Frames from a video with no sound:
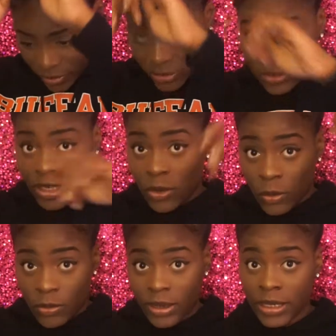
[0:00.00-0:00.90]
they're single
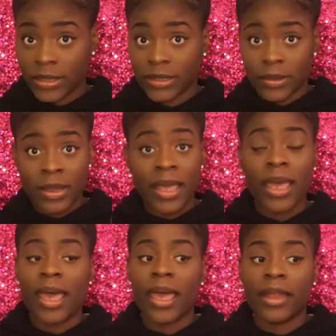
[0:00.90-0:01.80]
braids.
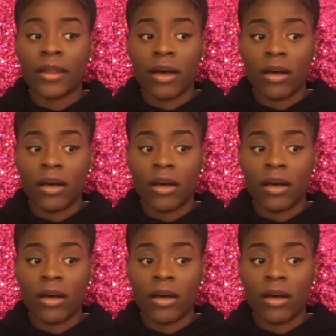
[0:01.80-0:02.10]
And,